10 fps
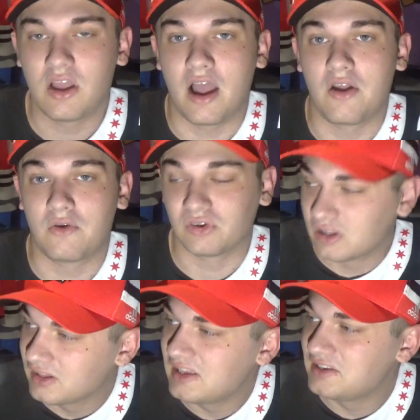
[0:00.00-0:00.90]
I
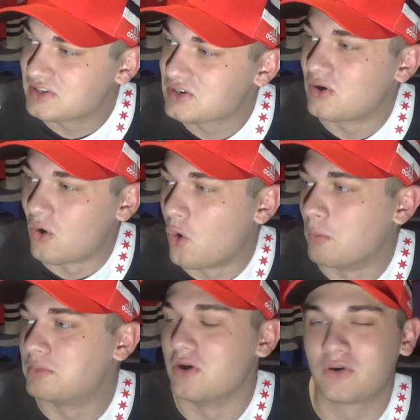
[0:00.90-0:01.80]
really do
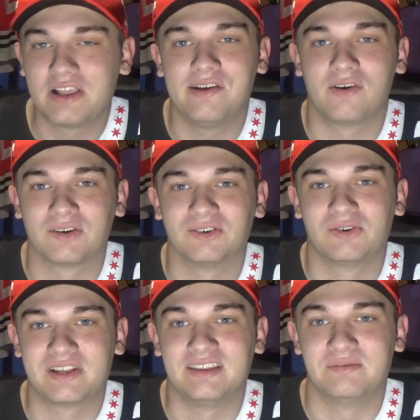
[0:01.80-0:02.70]
hope Joki
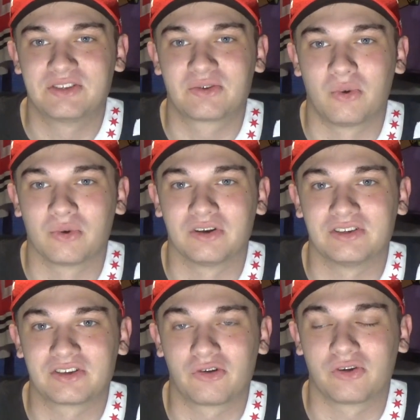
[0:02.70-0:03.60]
Haru can score
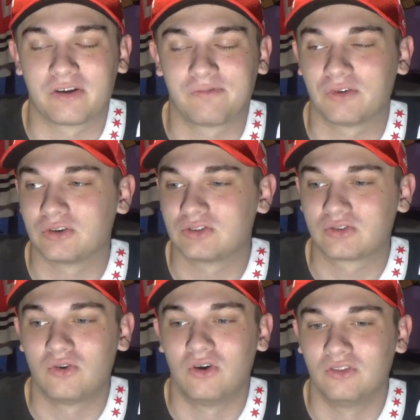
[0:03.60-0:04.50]
his career first
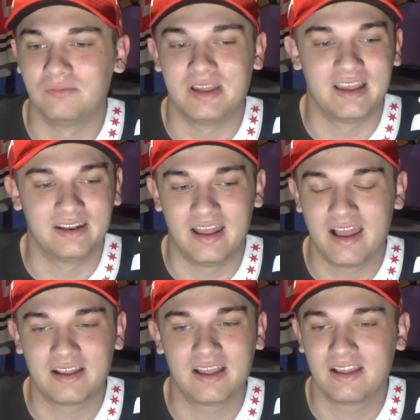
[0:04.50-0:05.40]
goal. Man,
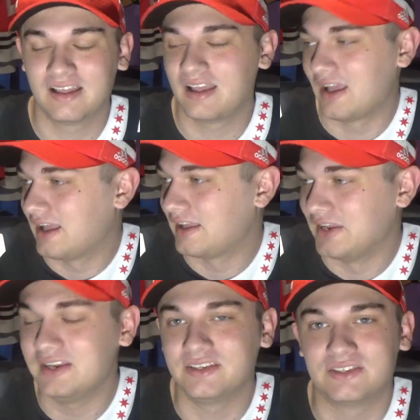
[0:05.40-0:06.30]
that
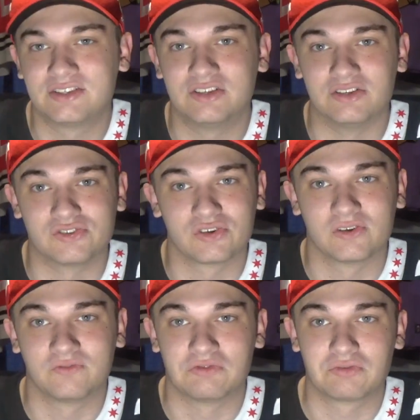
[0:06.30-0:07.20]
he
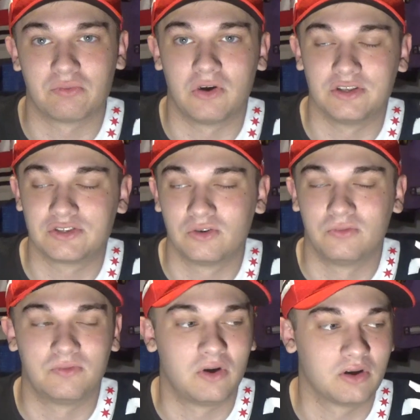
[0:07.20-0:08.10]
deserves one so
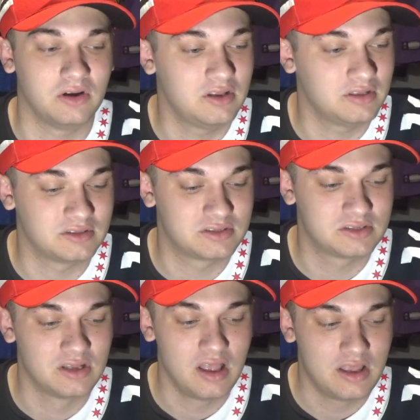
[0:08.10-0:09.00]
far.
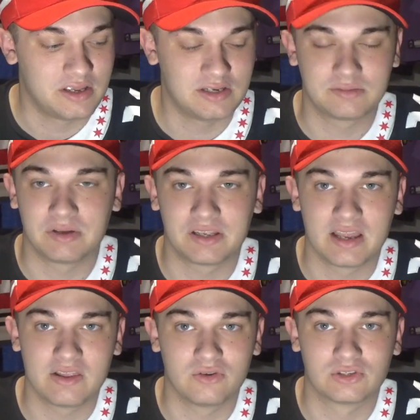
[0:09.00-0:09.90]
He's been
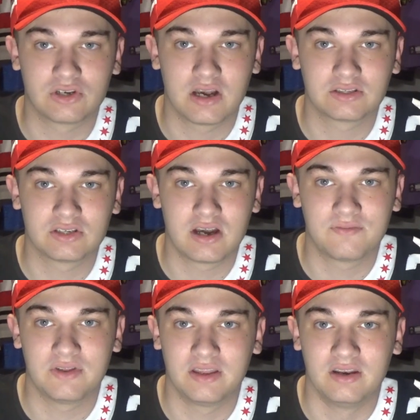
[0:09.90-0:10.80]
getting those shots
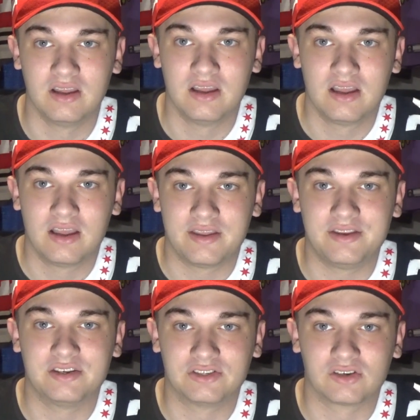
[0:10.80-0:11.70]
off, and
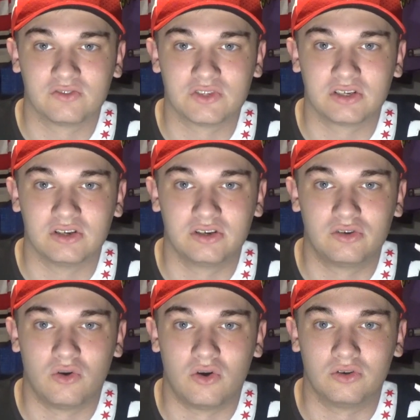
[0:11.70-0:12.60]
he deserves a good
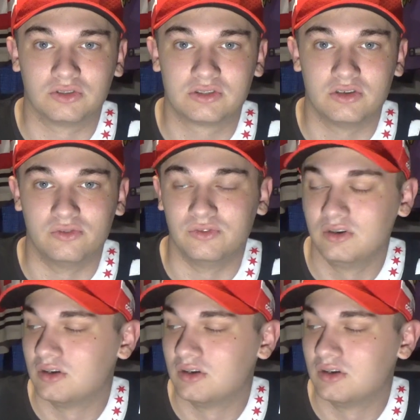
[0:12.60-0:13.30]
goal soon.